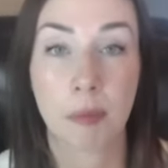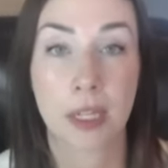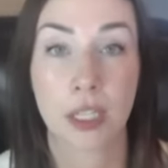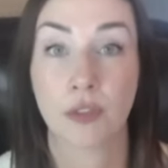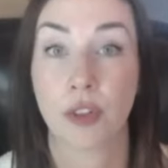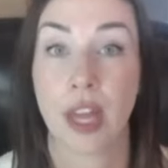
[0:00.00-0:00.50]

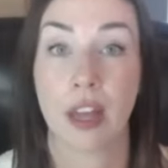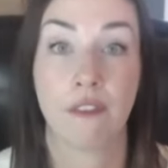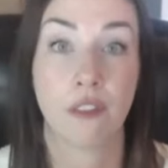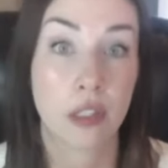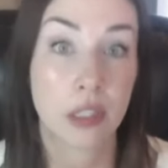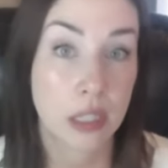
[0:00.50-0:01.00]
because for that
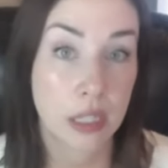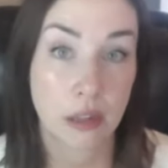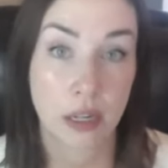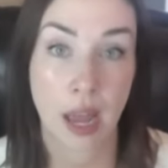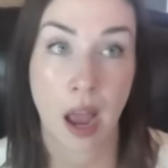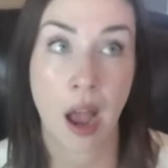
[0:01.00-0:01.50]
first 1.5
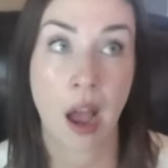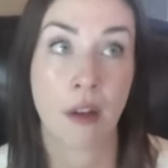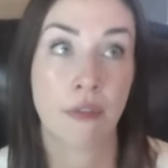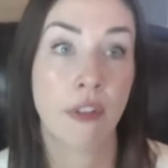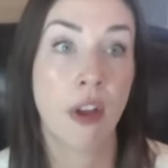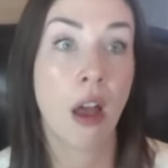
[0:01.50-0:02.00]
years,